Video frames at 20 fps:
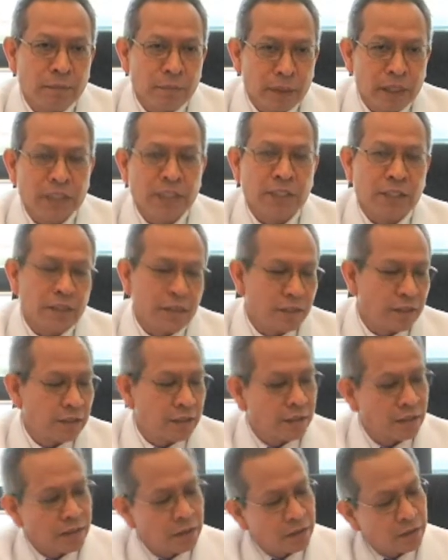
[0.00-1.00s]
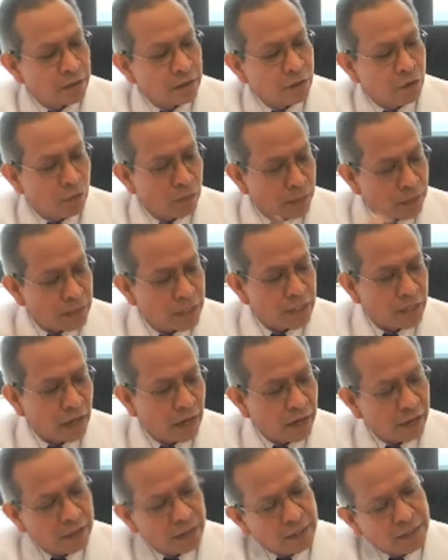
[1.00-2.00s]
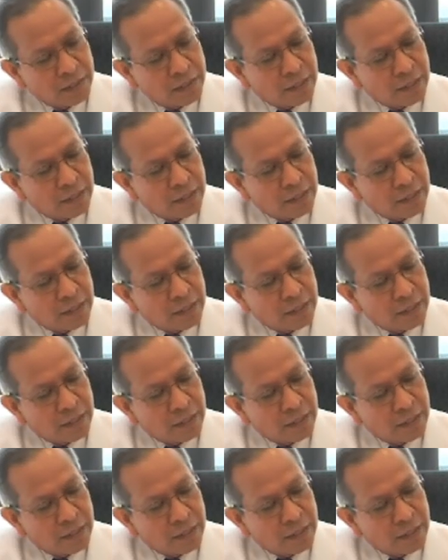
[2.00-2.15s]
meniscus, okay, or menisci.